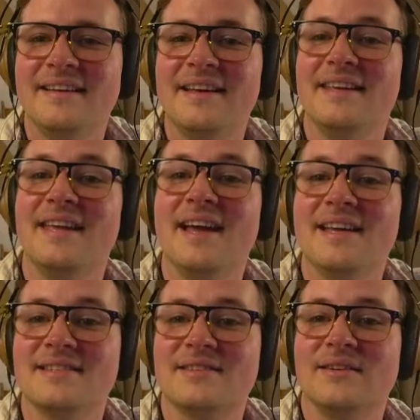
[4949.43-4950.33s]

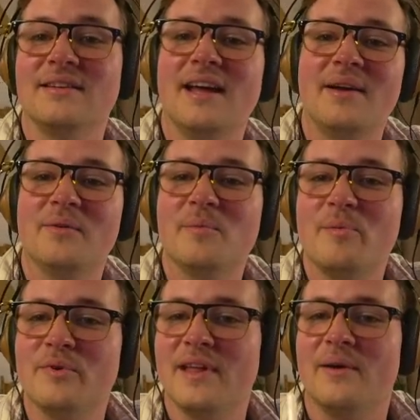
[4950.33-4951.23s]
Yes, I
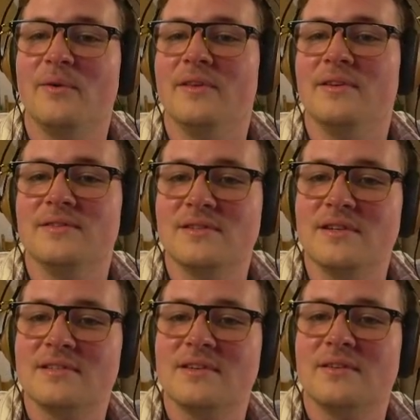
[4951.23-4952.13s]
remember that one that you
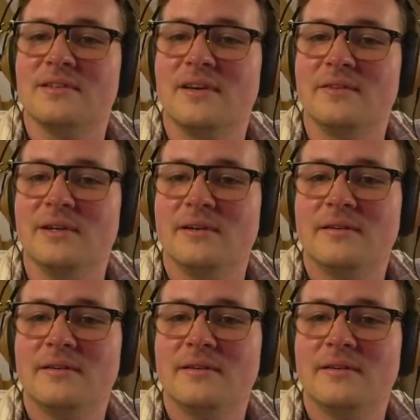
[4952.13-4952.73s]
suggested, Otavio.